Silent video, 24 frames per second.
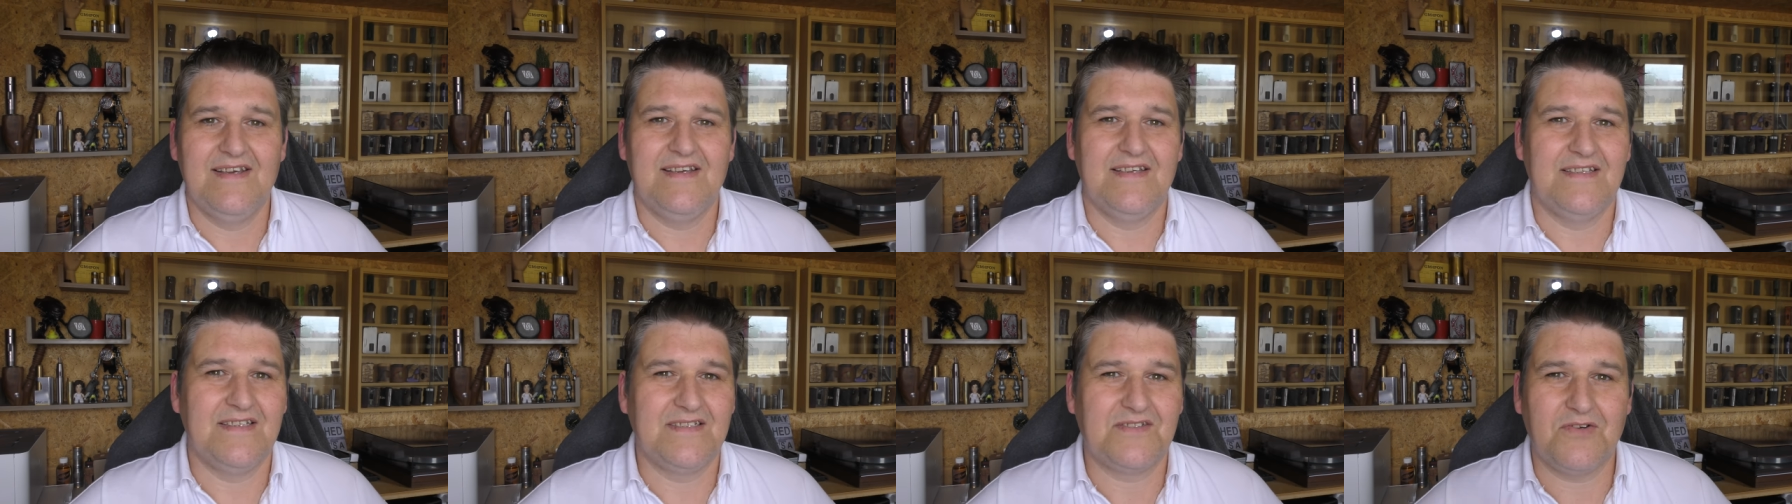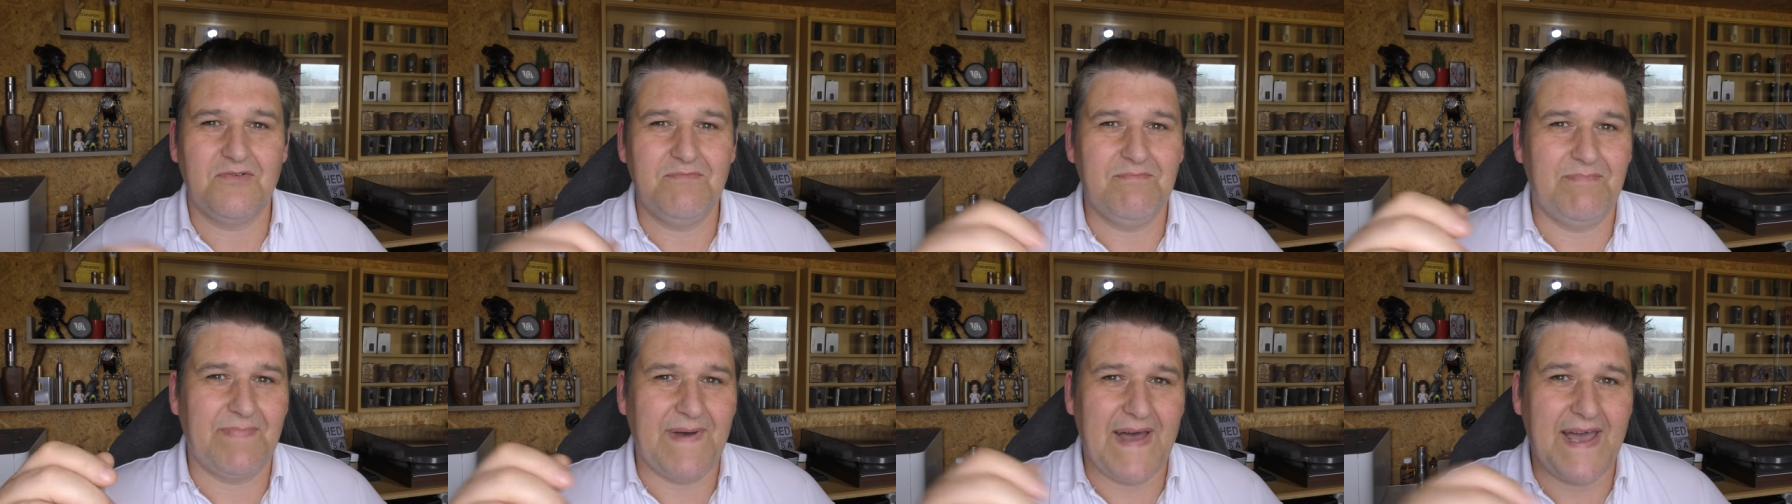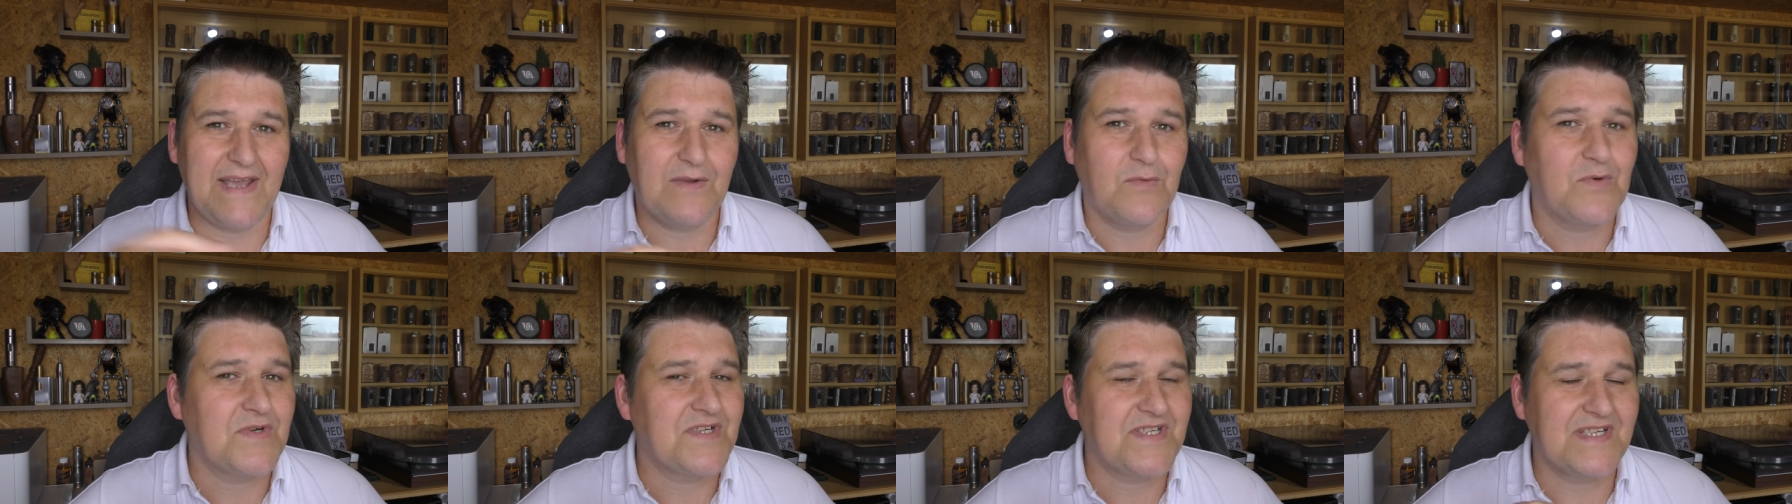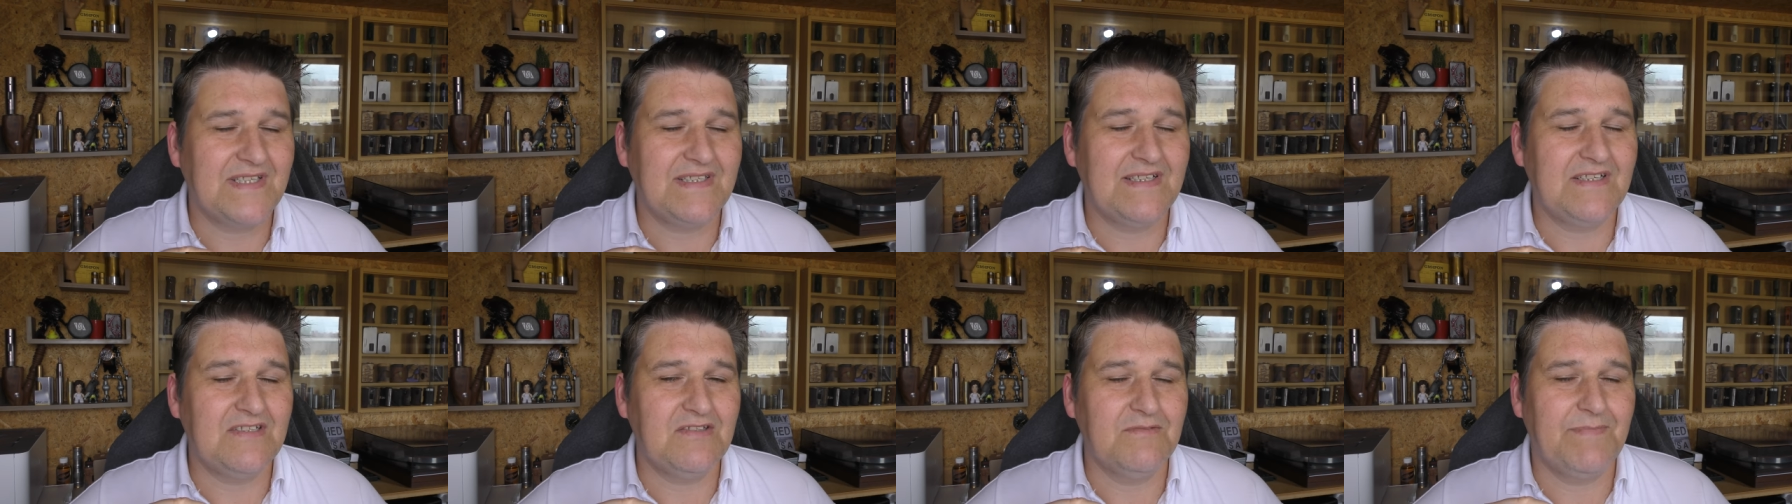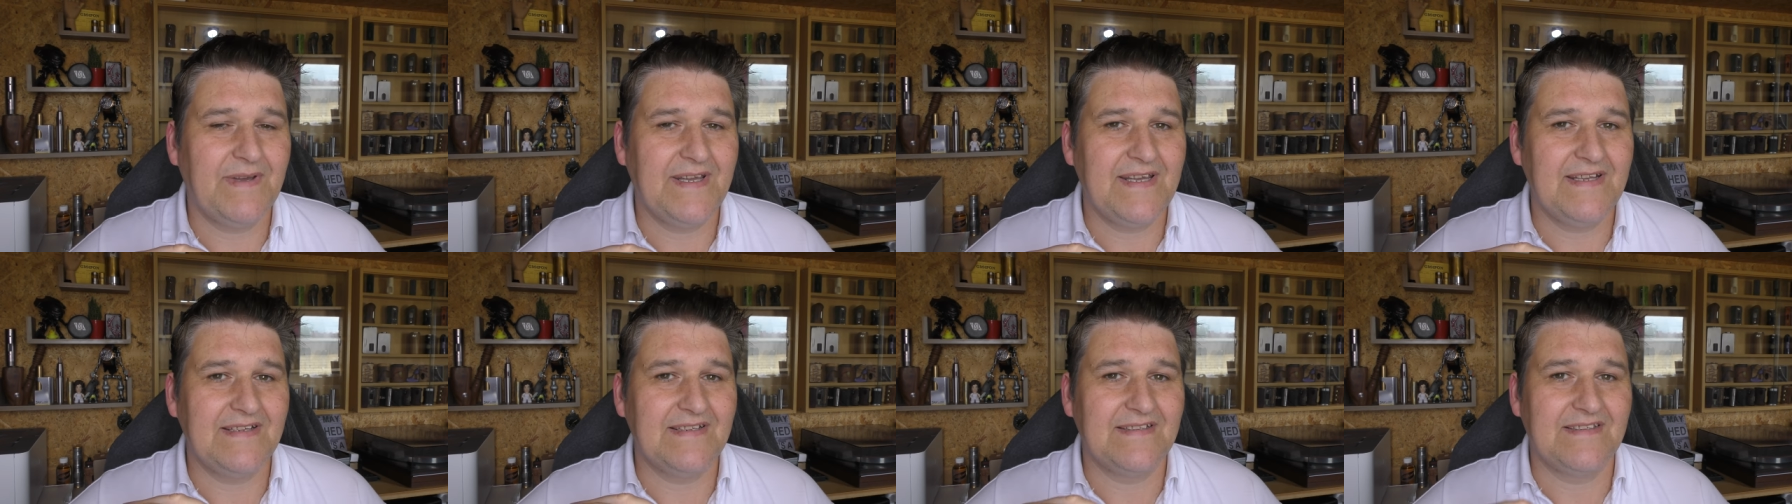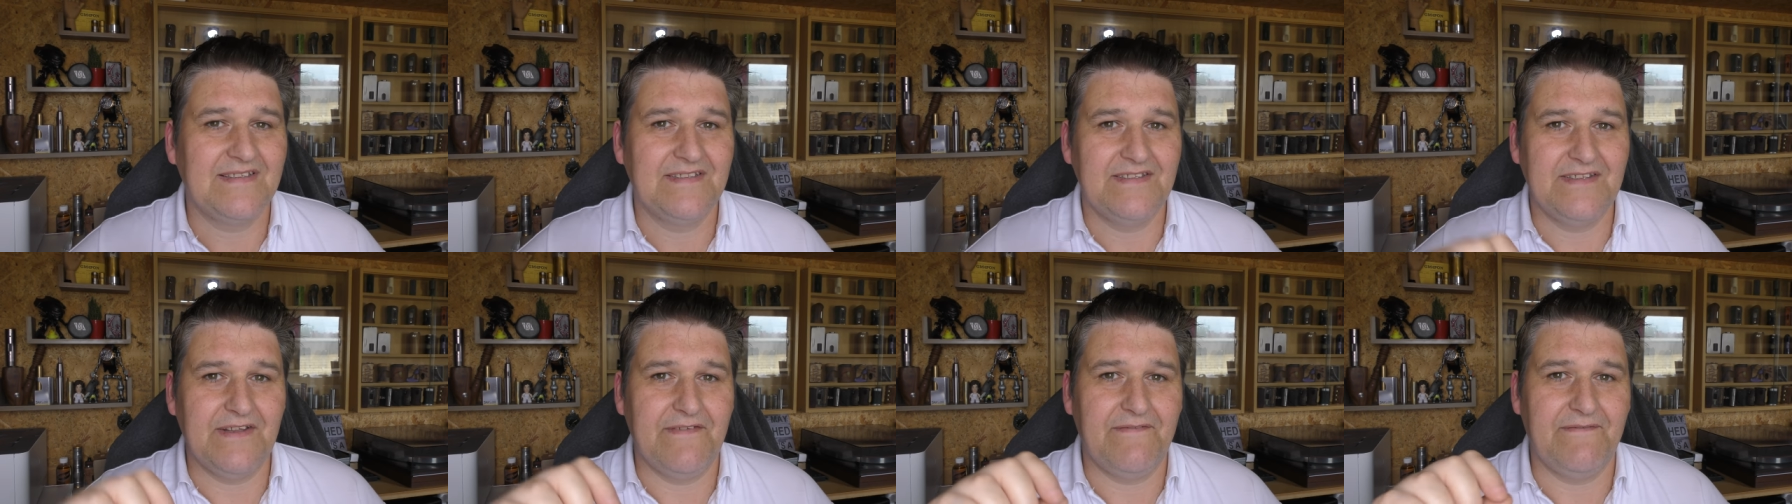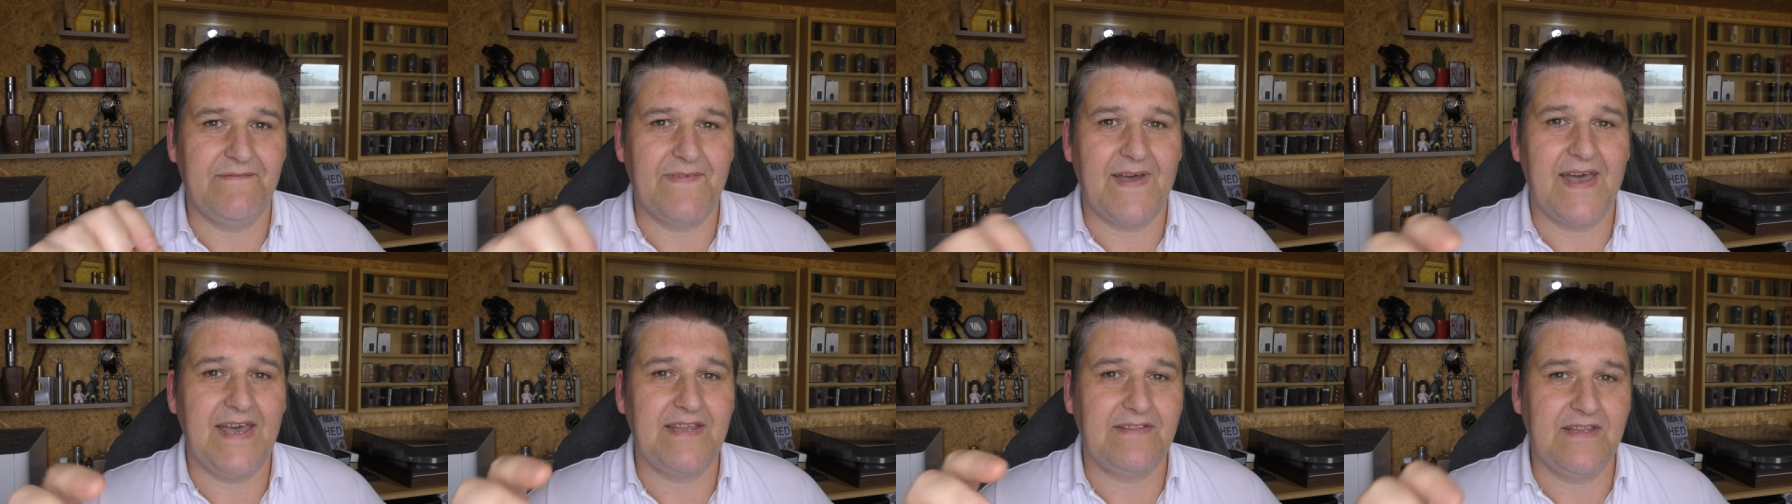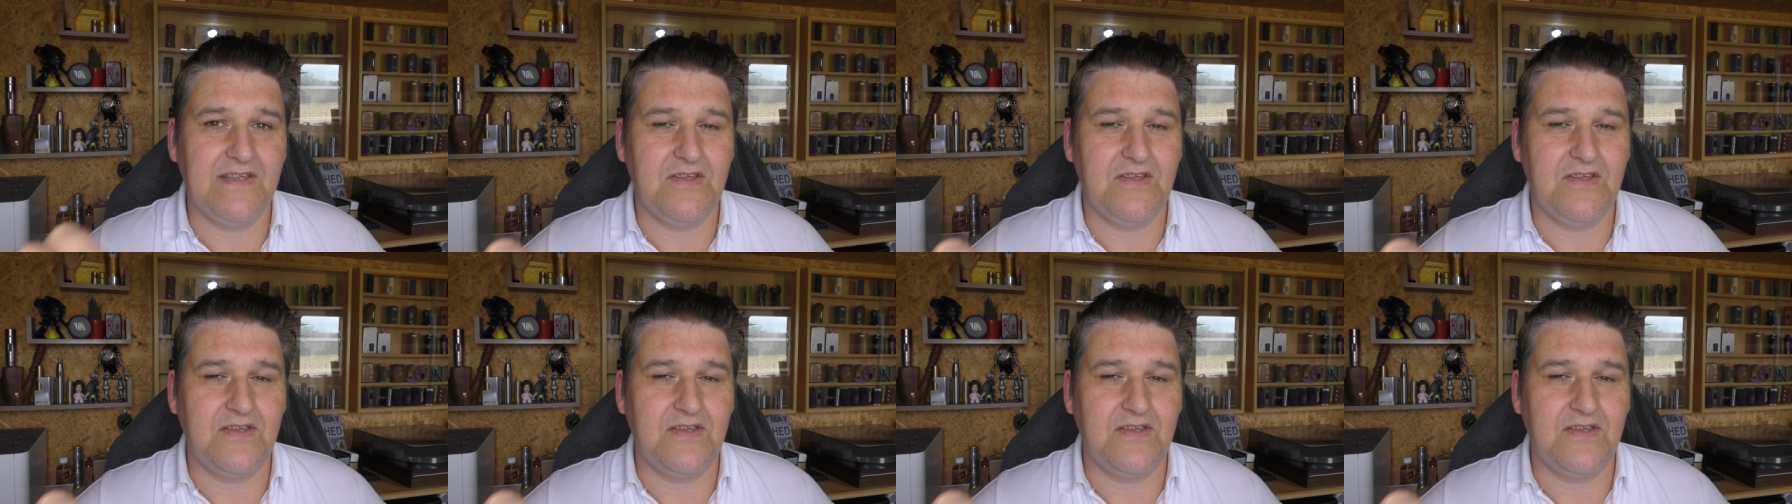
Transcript: it's gone backwards a little bit. The fact